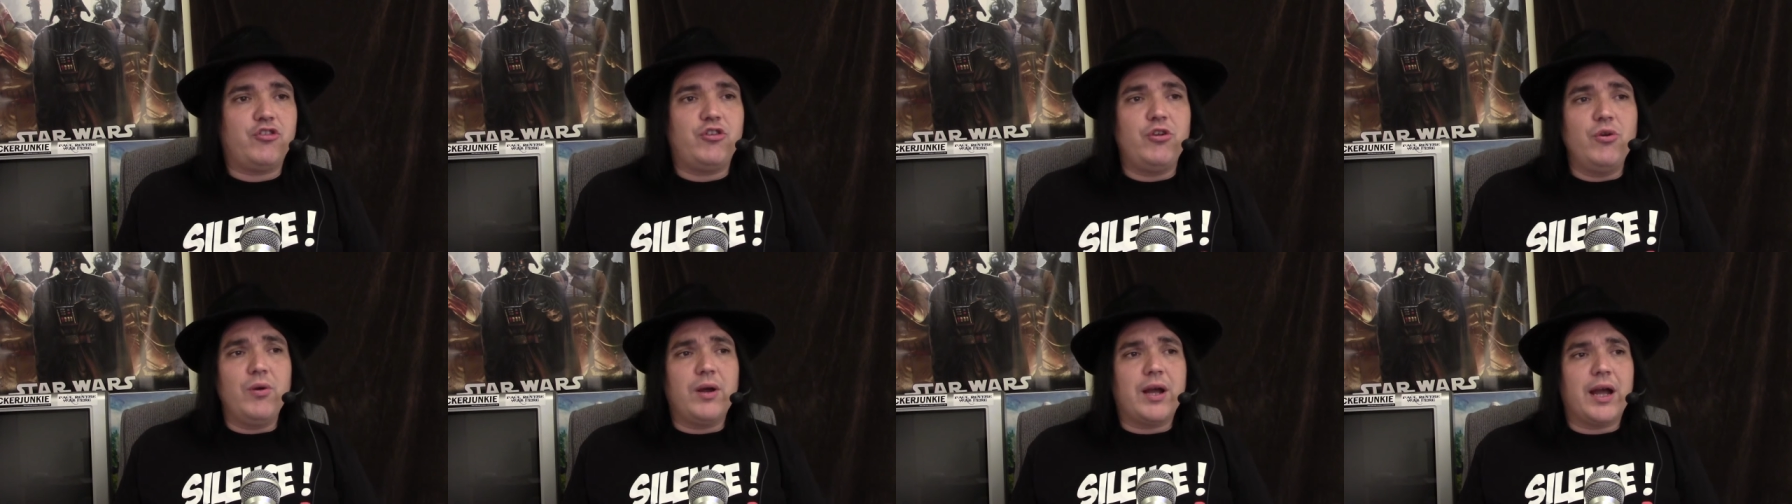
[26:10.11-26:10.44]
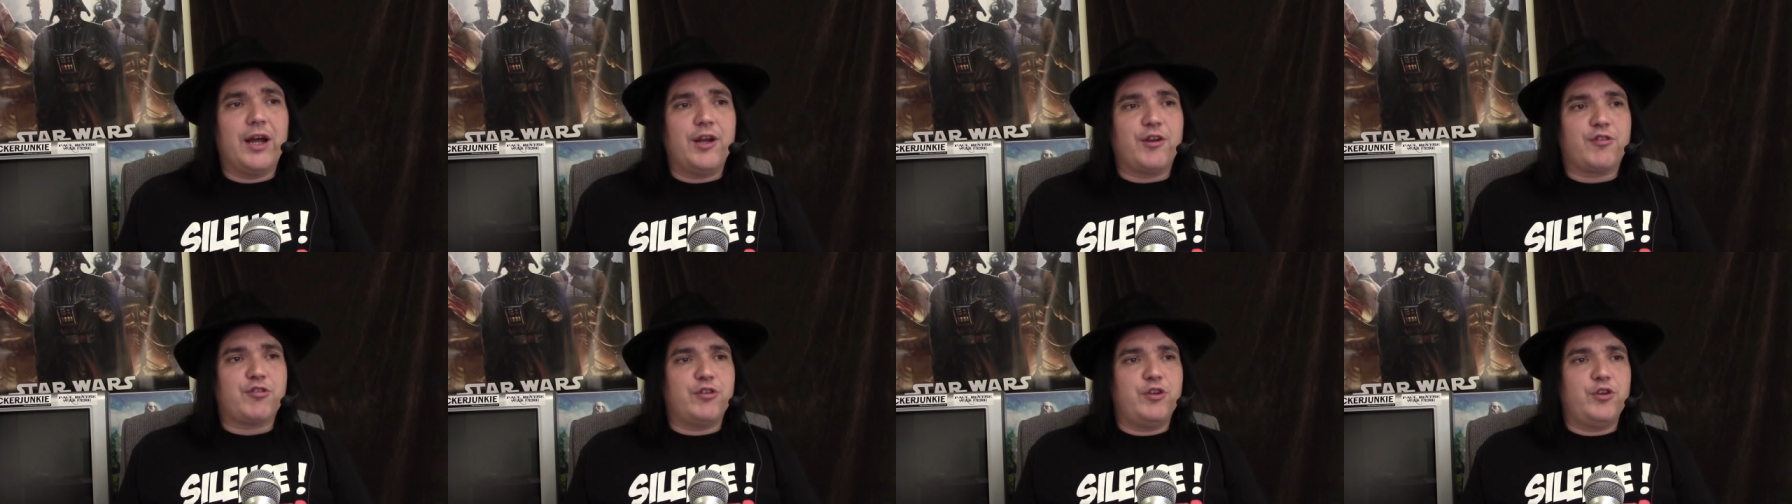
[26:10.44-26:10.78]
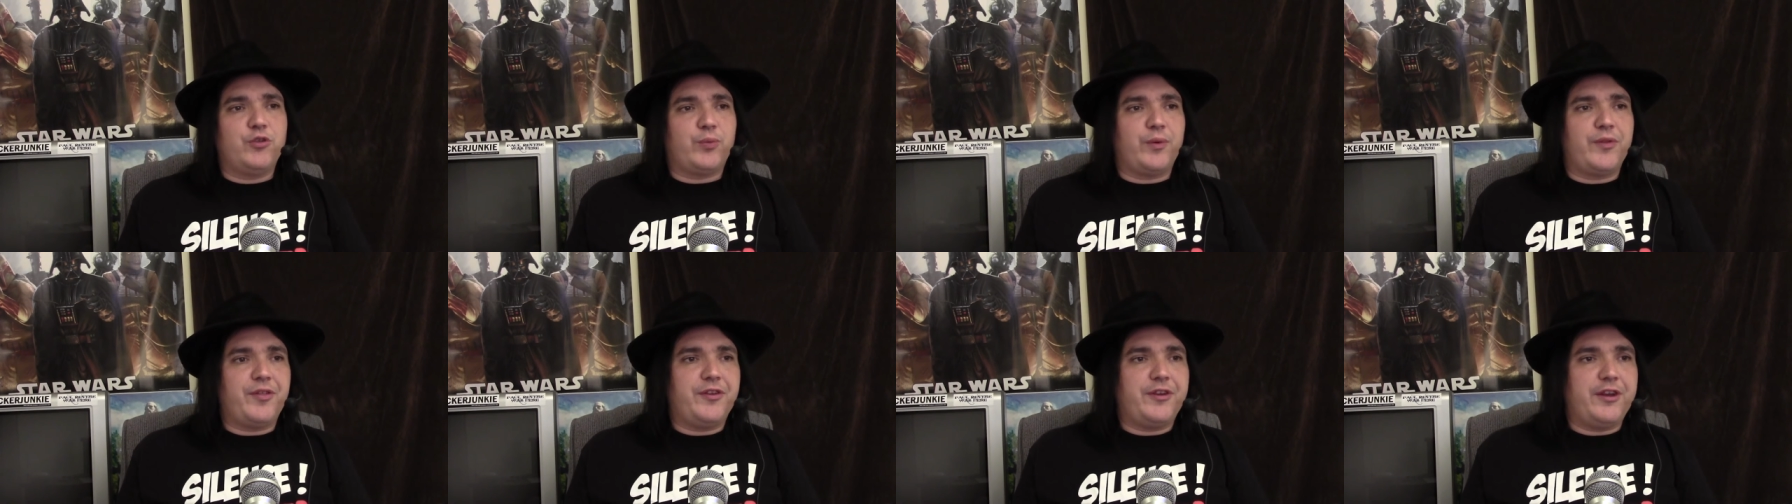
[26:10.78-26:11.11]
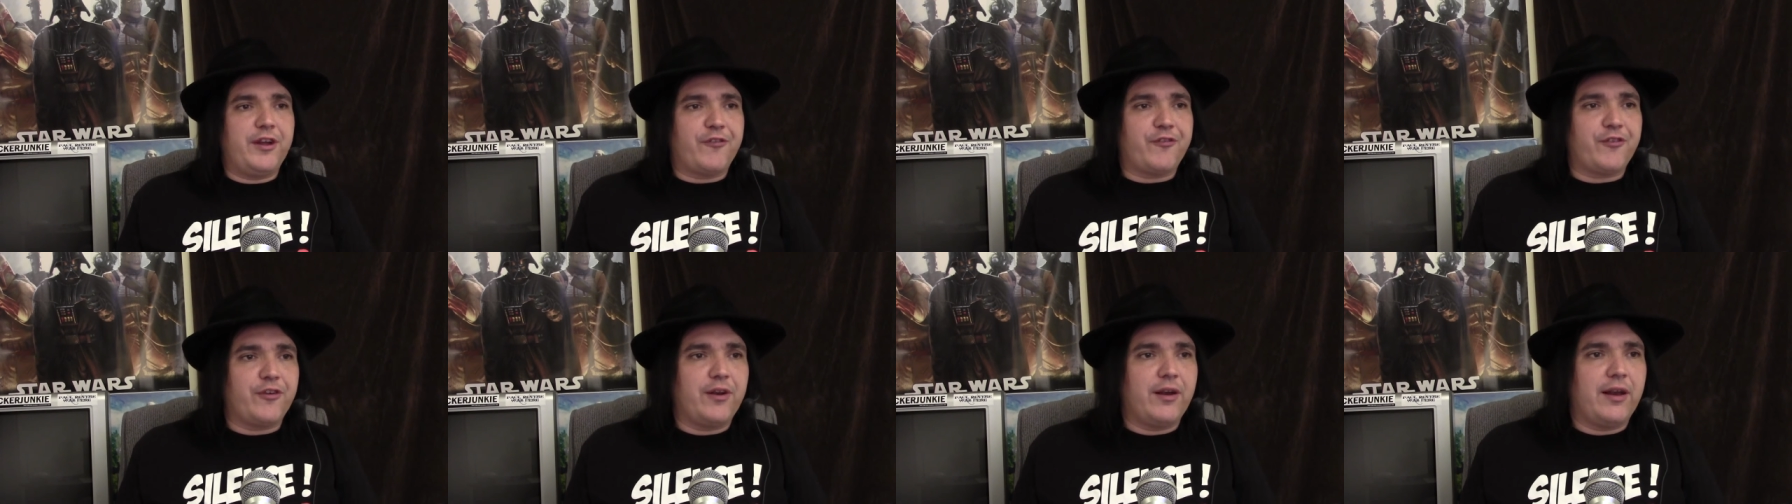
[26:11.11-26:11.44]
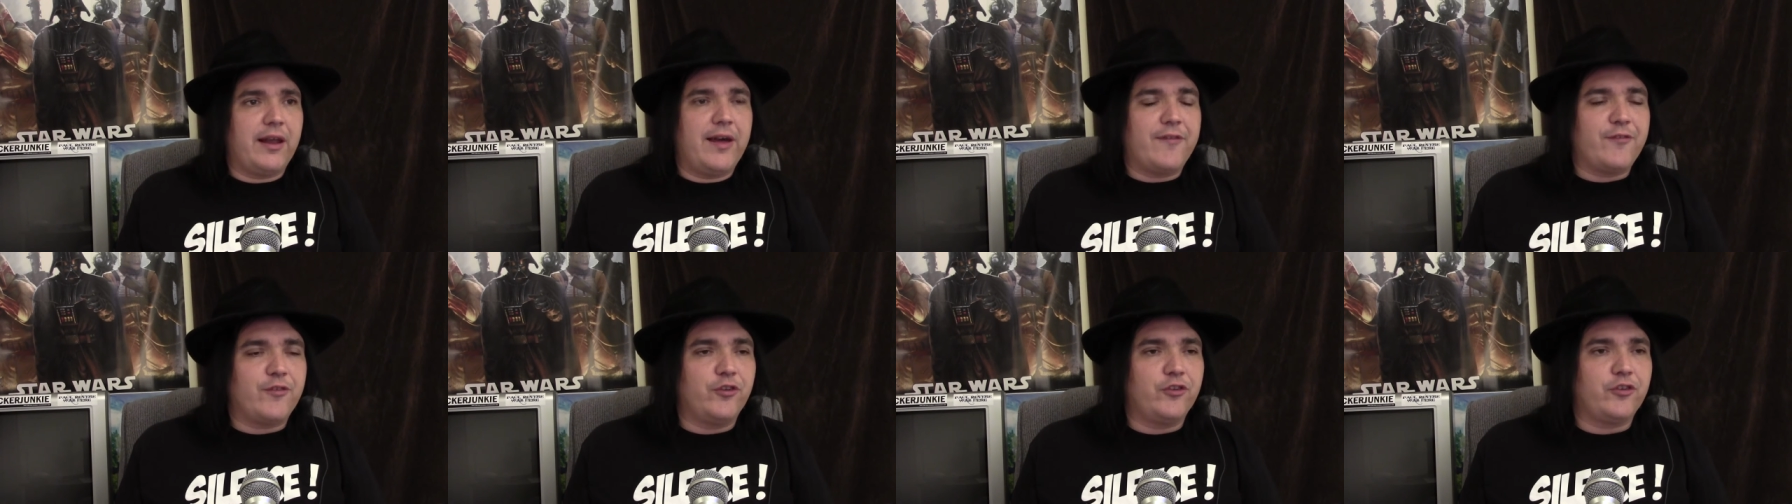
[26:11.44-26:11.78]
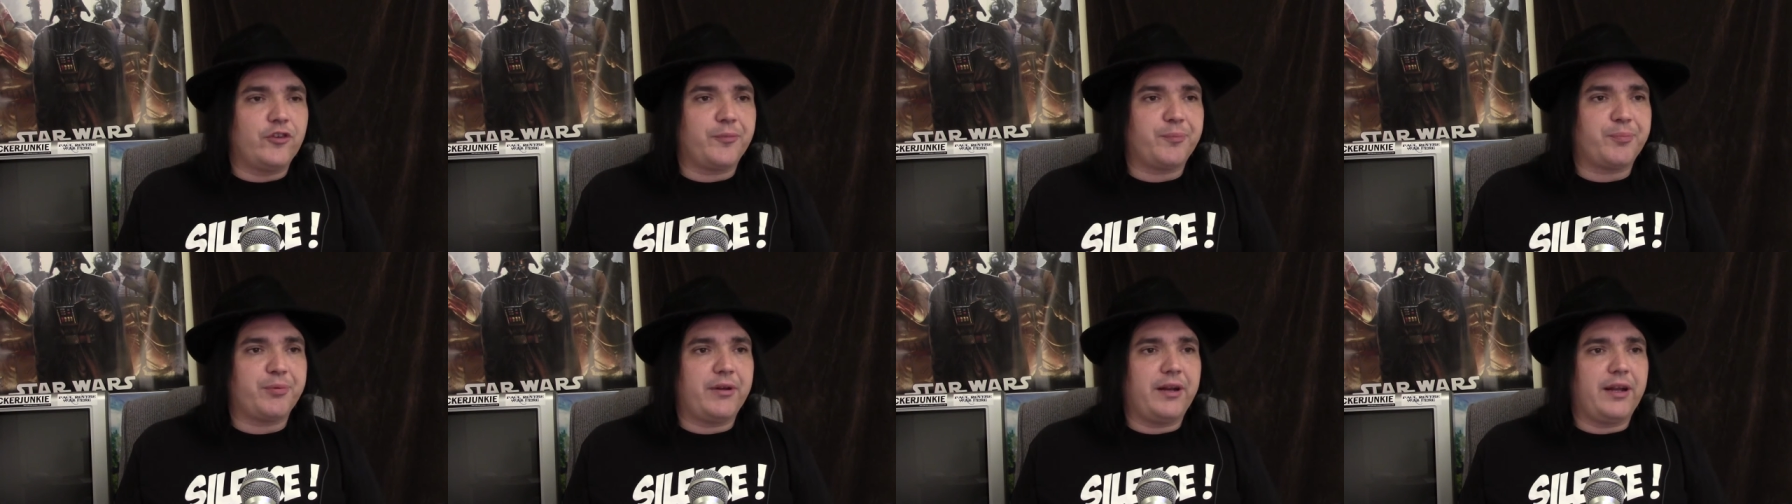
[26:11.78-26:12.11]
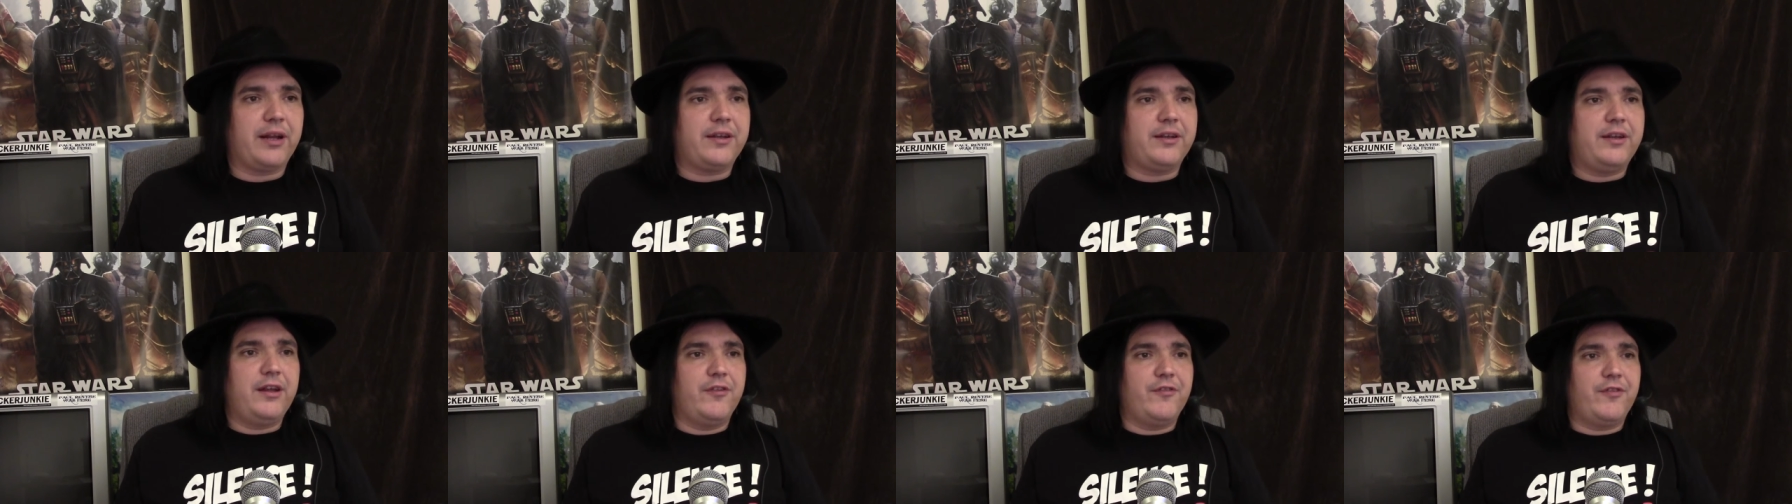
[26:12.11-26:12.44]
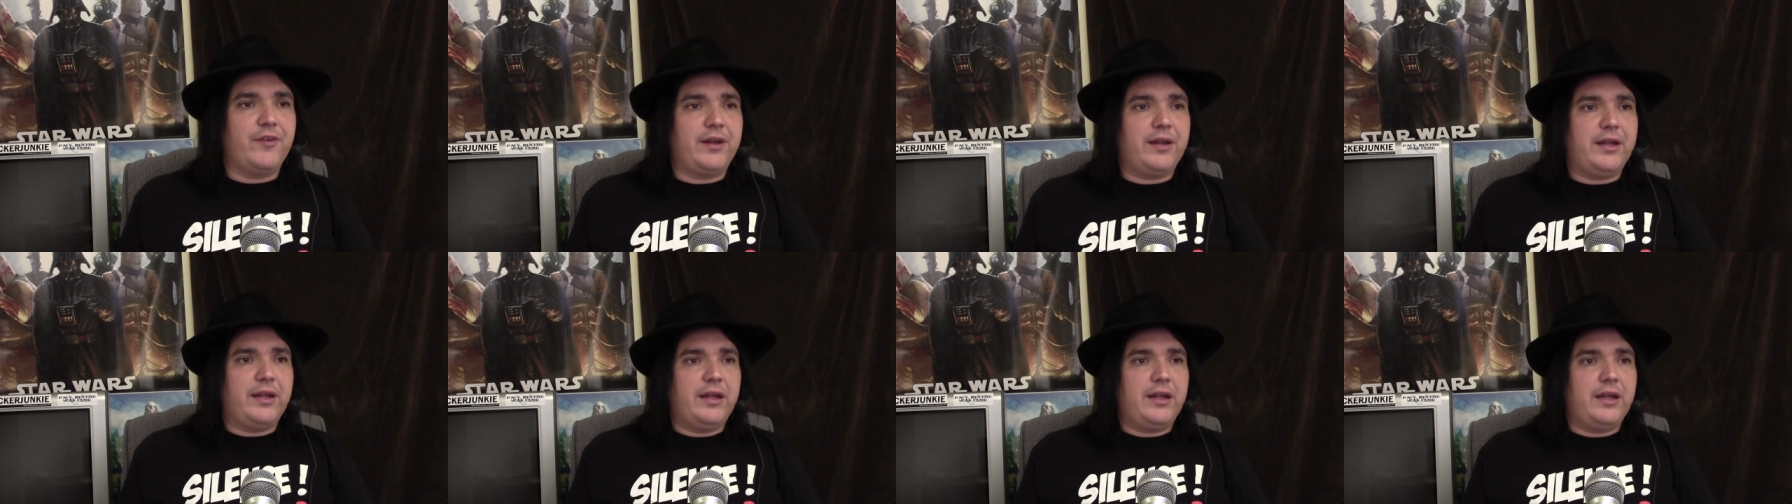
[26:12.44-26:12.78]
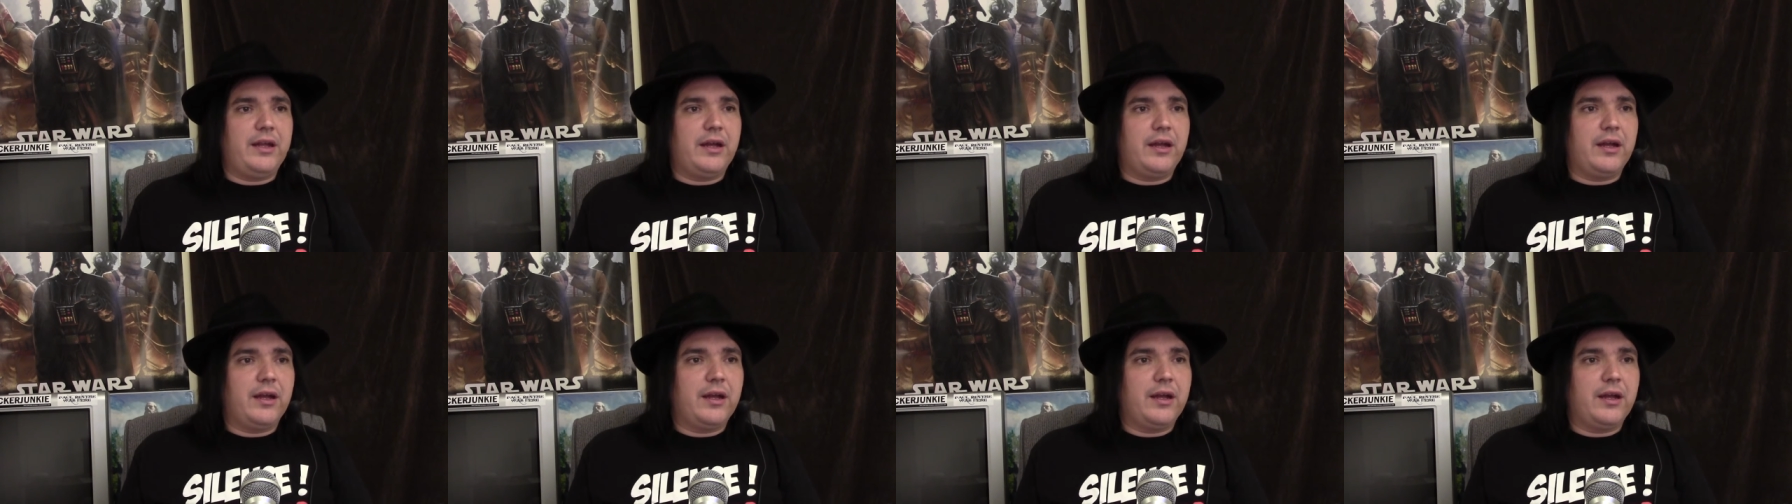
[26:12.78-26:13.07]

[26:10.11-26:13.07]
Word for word: Two countries with different levels of productivity